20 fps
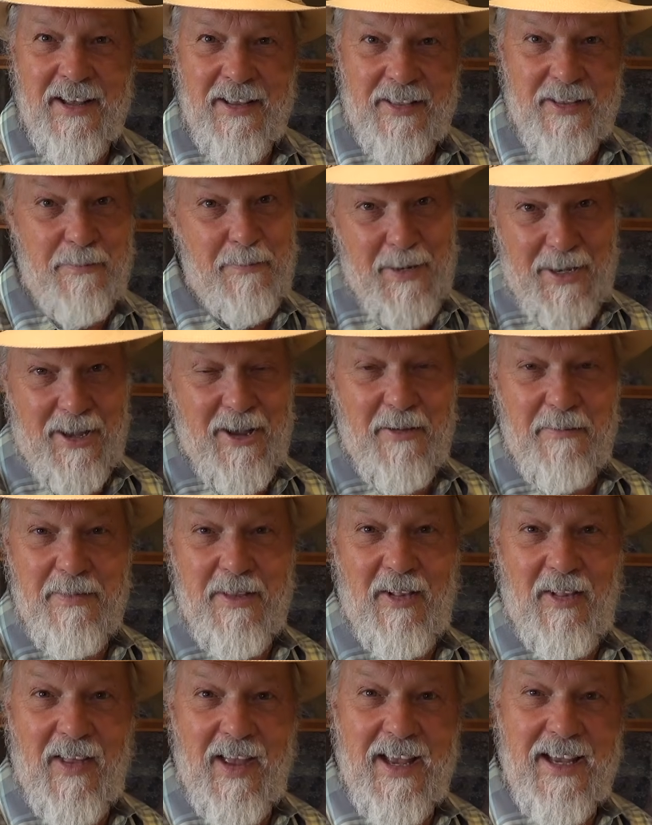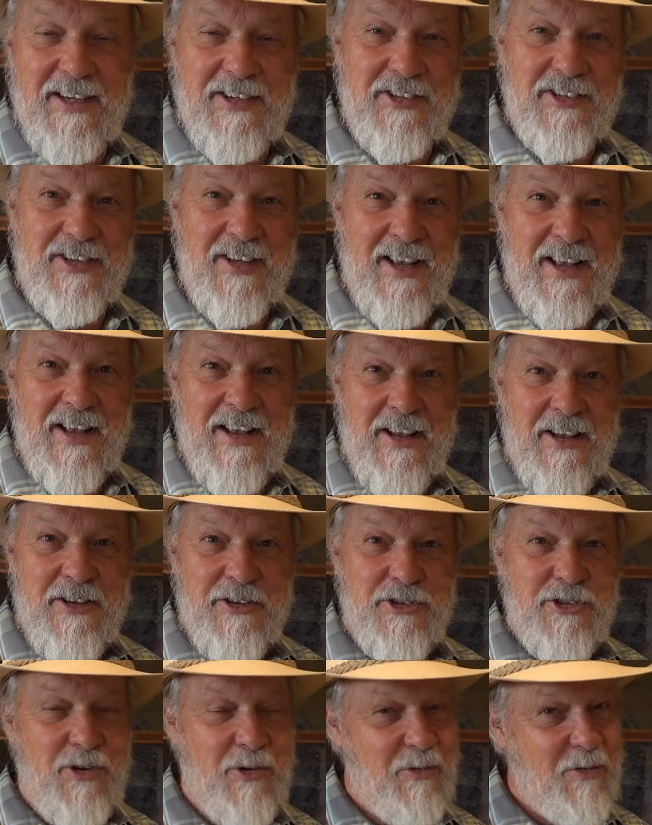that become the lakes.
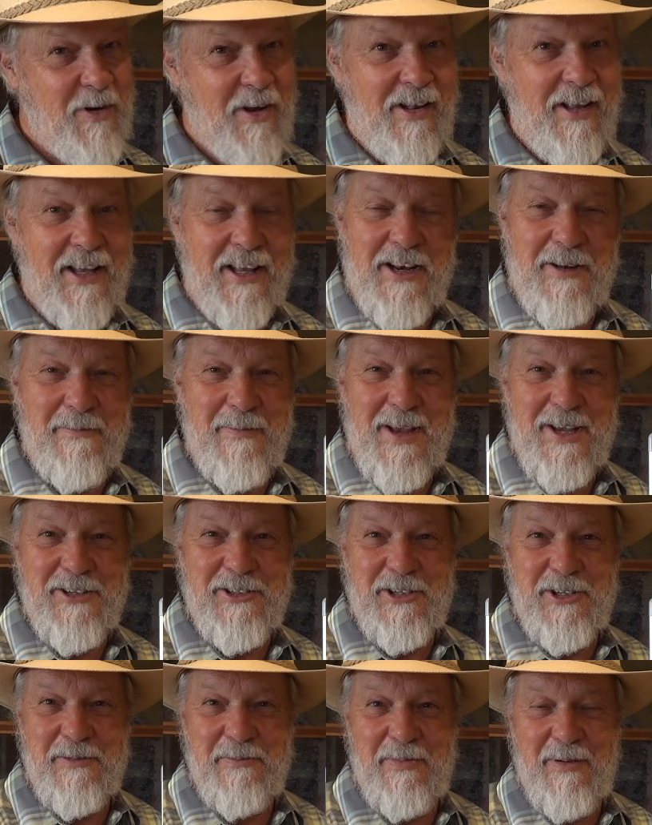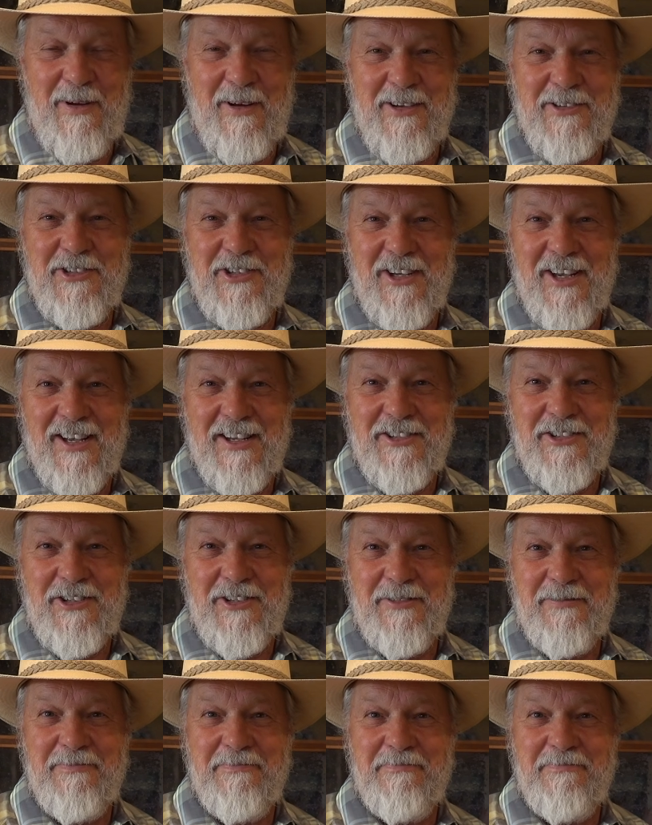So really an amazing process.